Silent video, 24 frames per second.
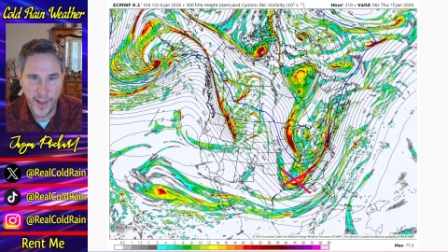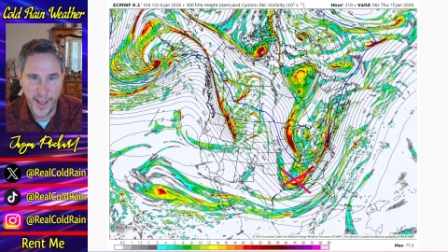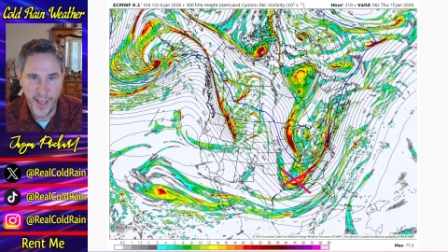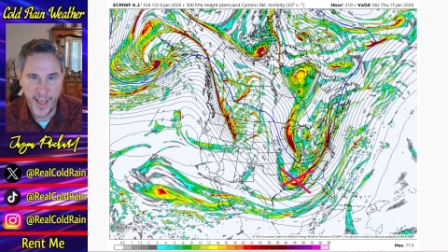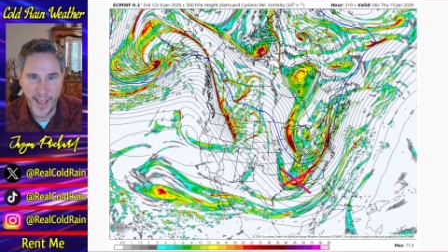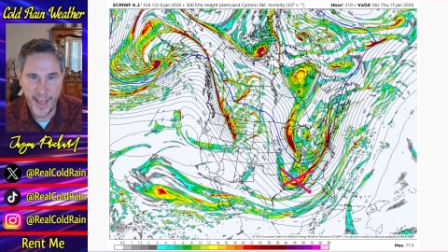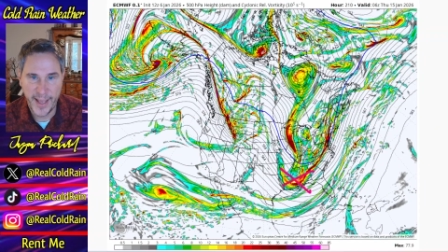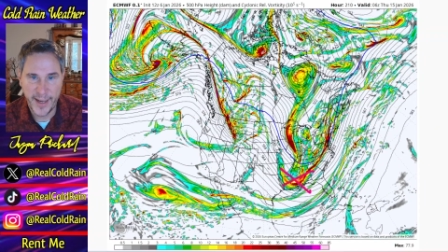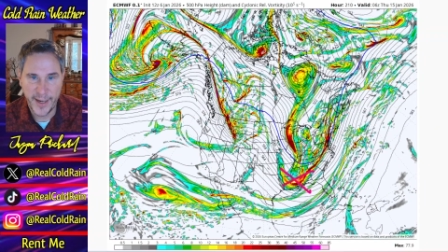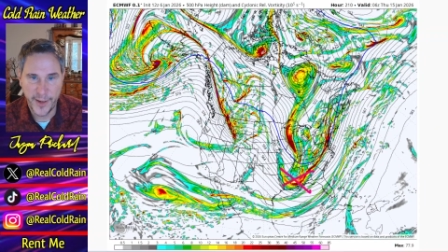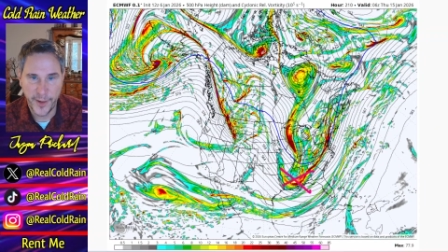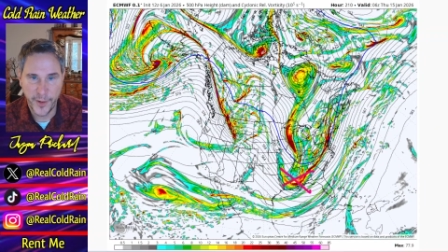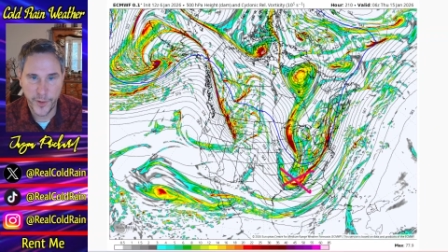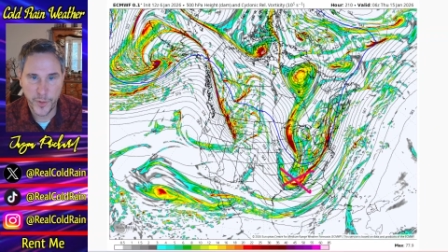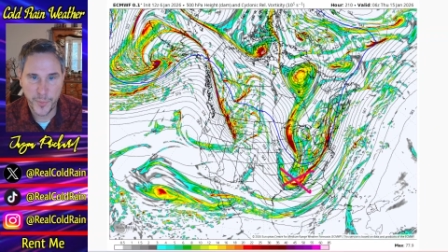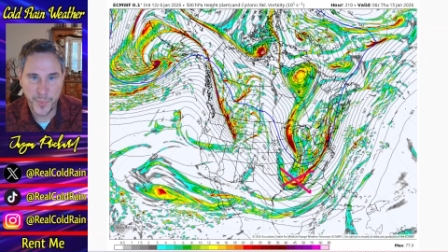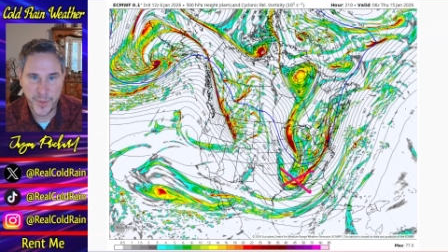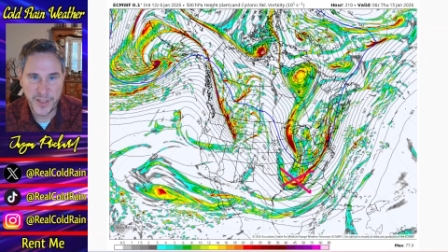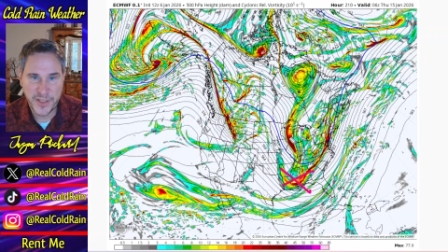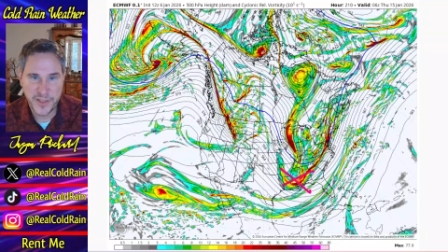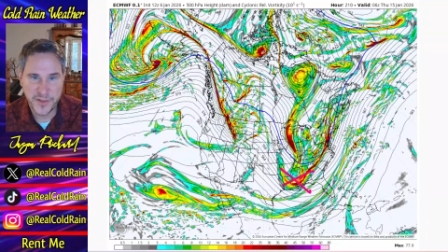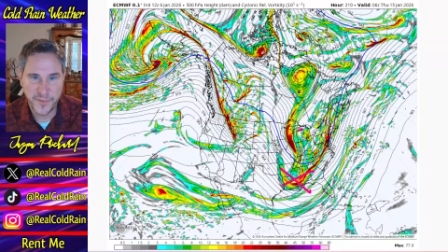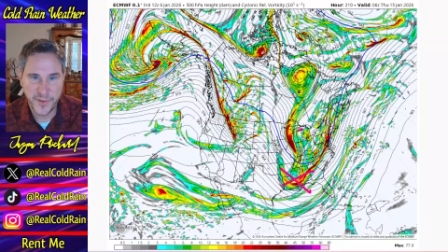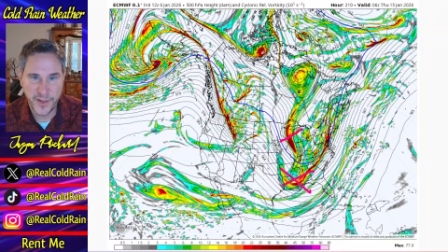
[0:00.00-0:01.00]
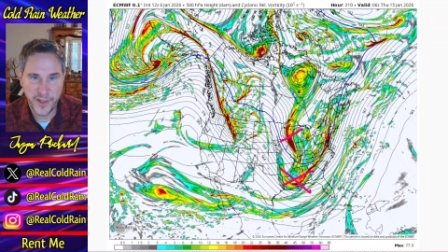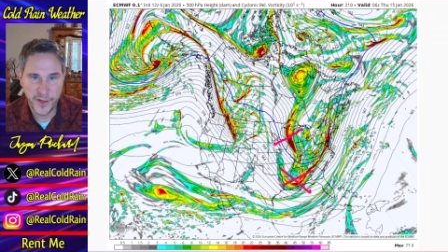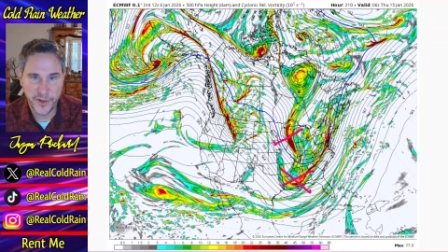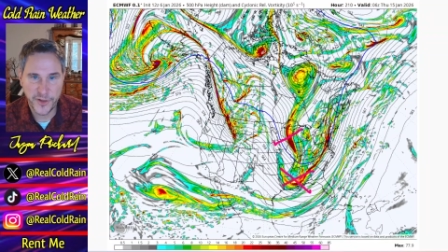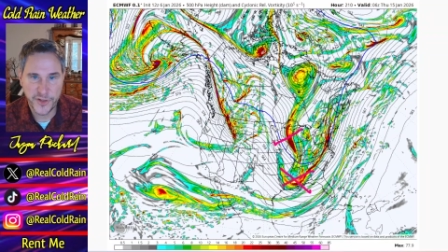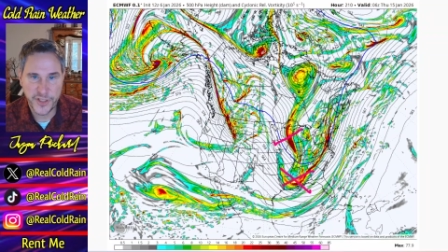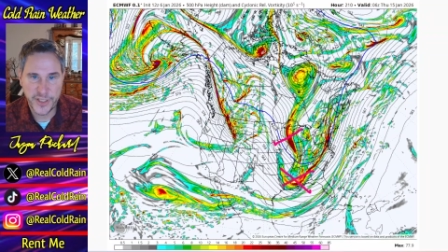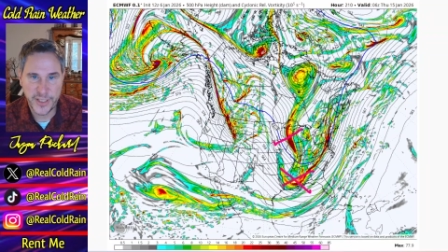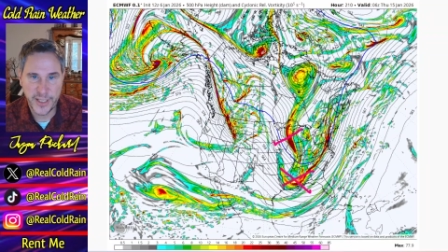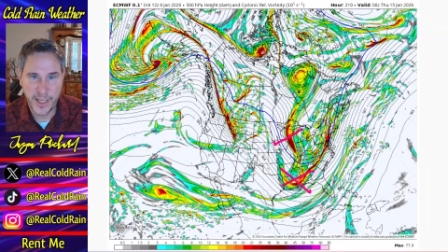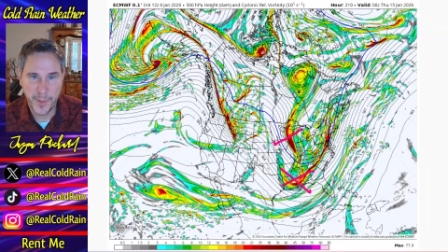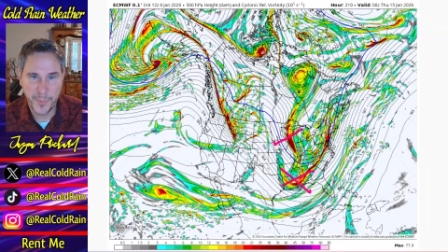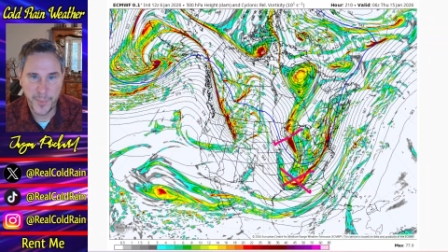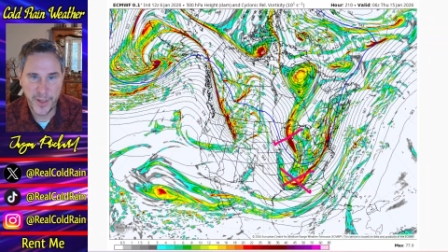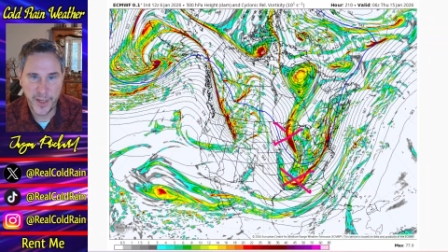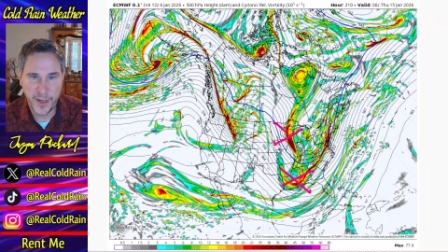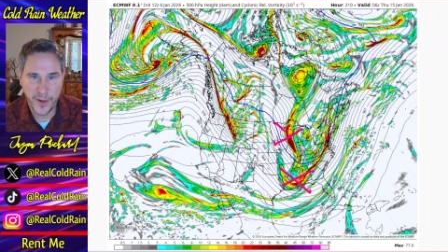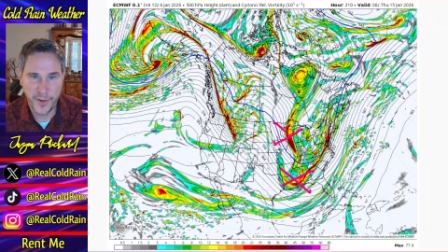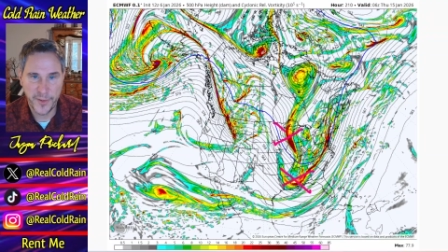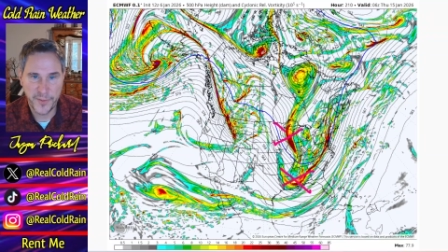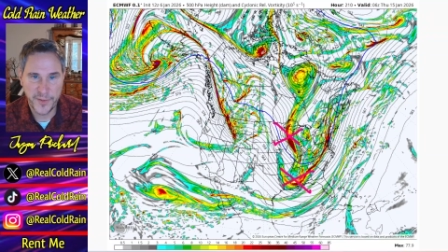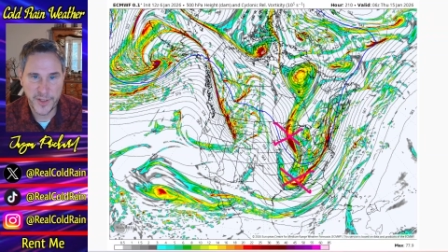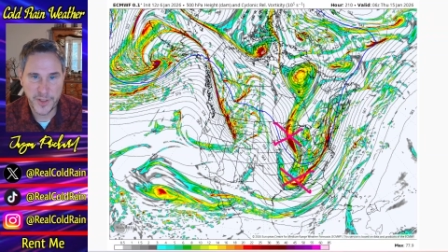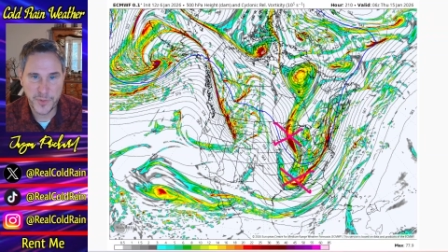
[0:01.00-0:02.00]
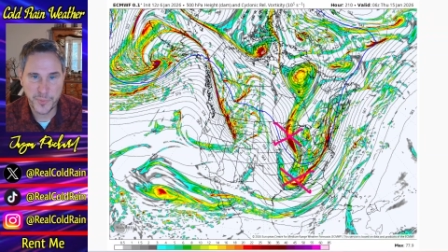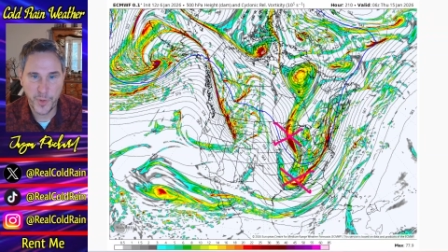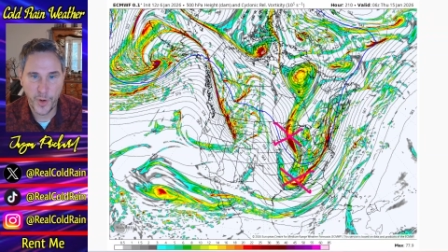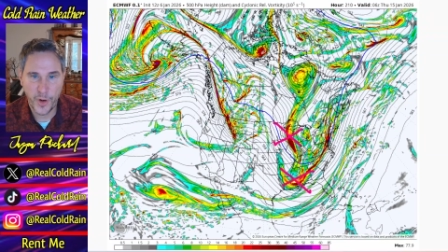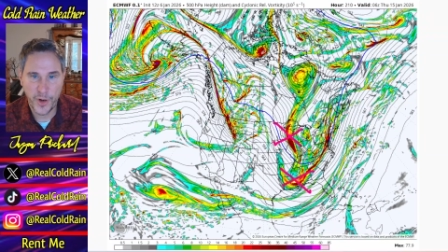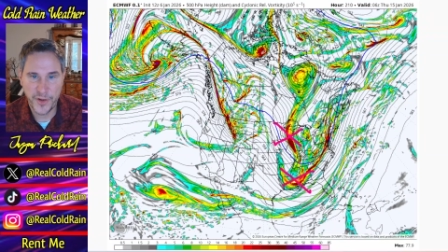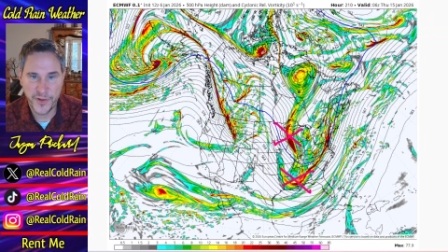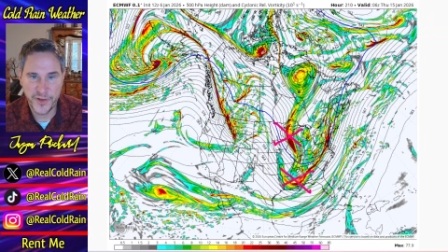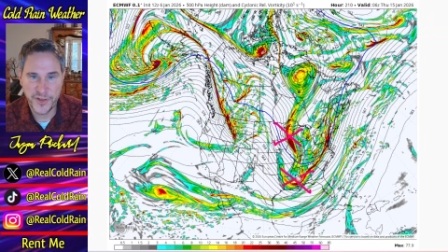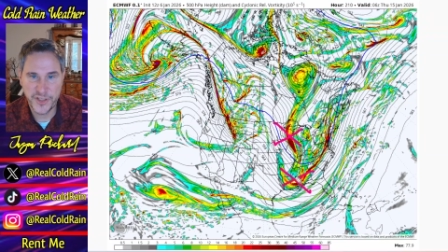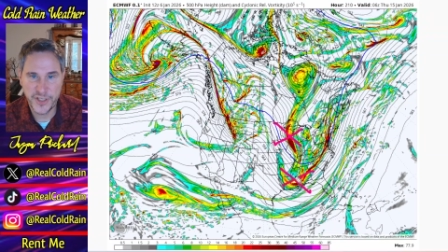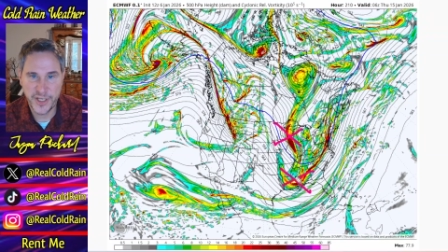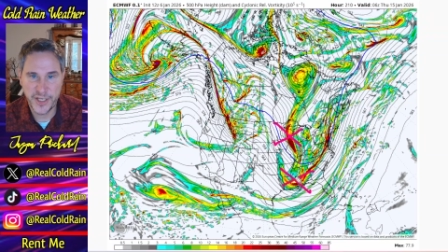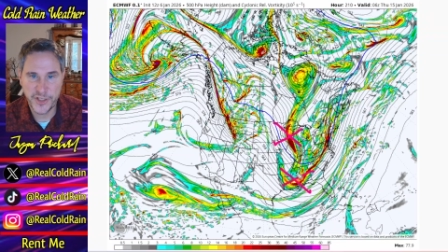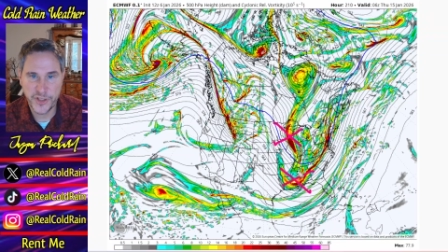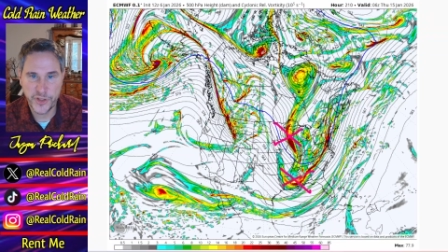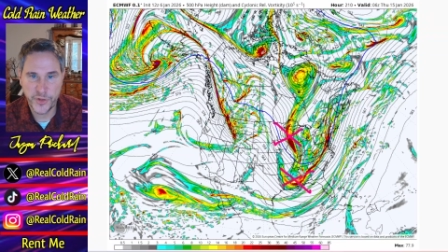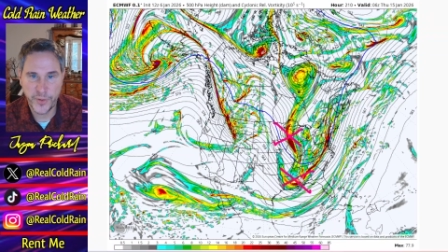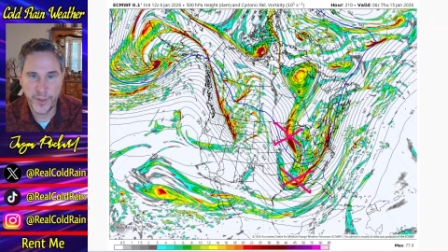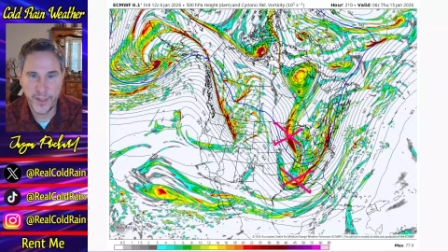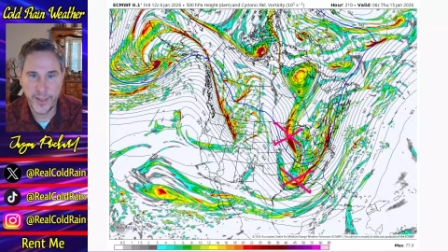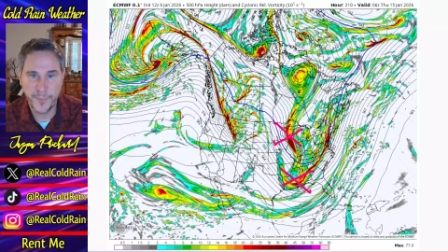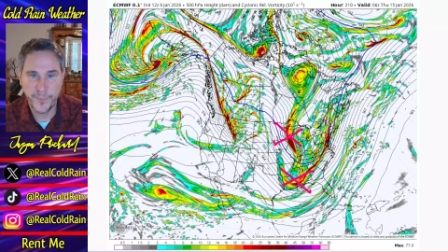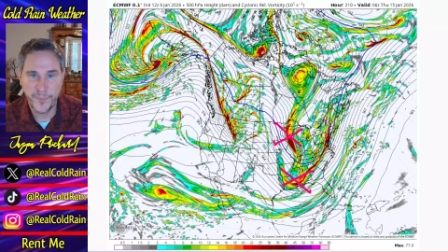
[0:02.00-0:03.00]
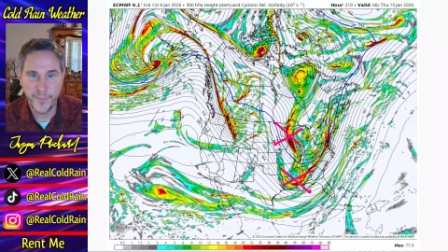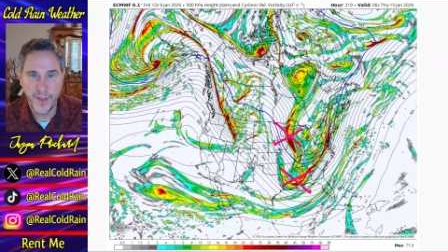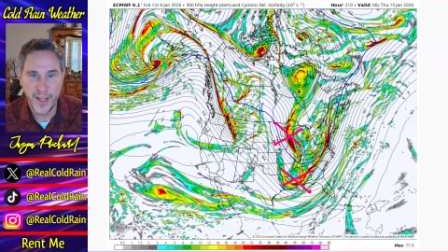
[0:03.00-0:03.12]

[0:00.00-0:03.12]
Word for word: and another piece of energy up here in this part of the jet stream.